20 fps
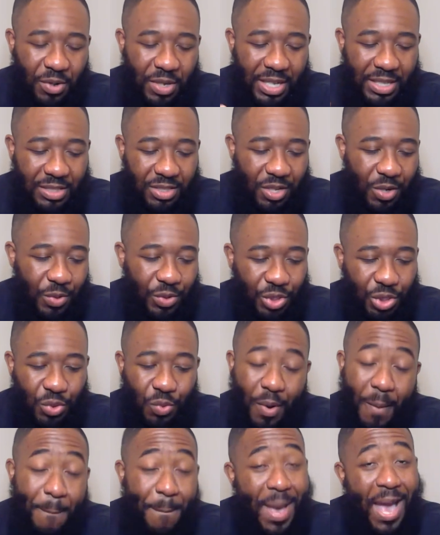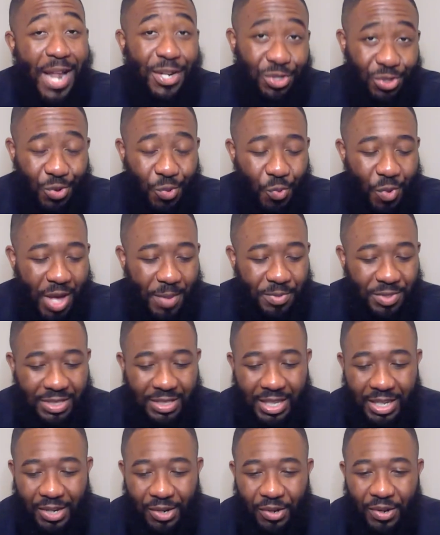He turns into a magical web
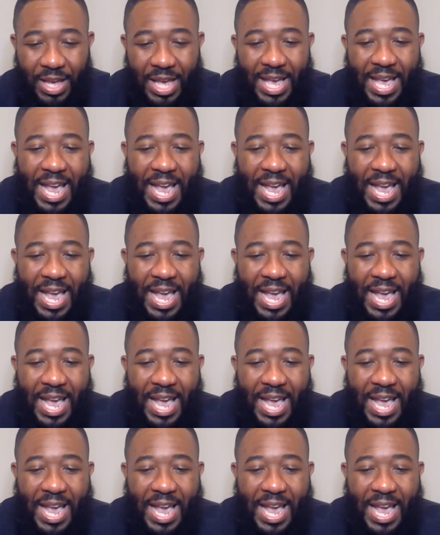slinger,